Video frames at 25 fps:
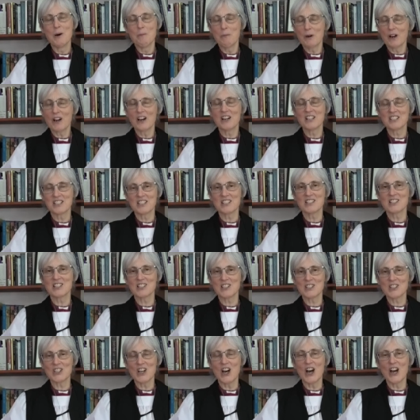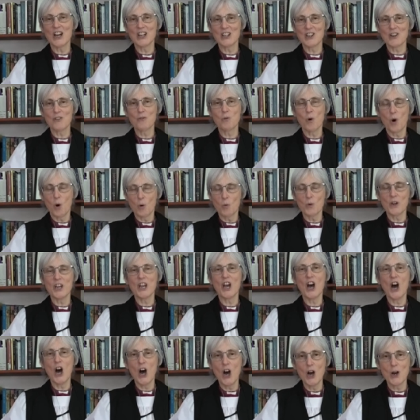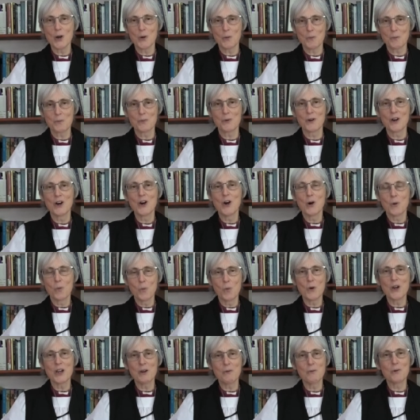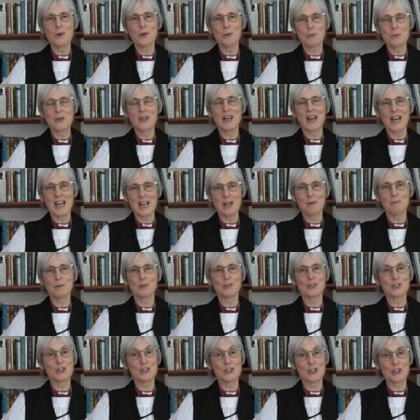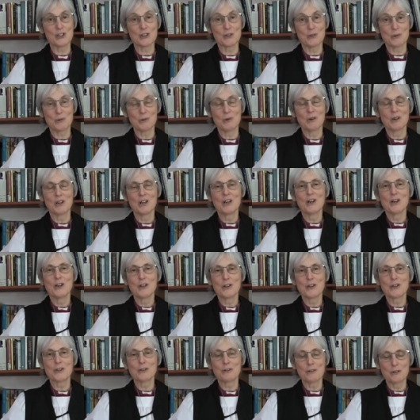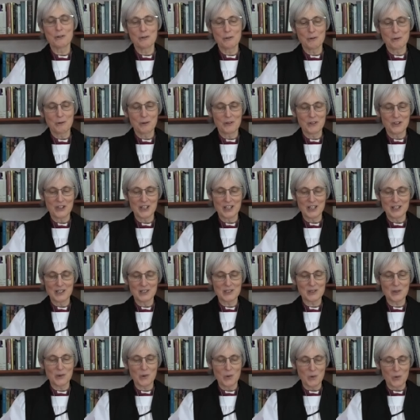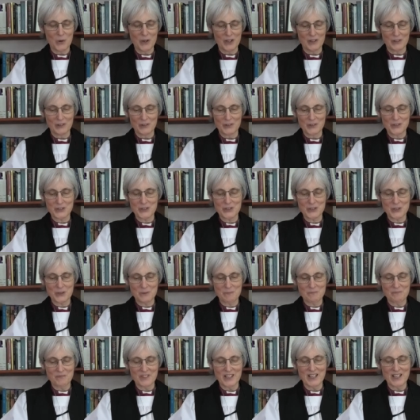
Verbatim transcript: because it's a sign of what we hope we will be able to do through these oils.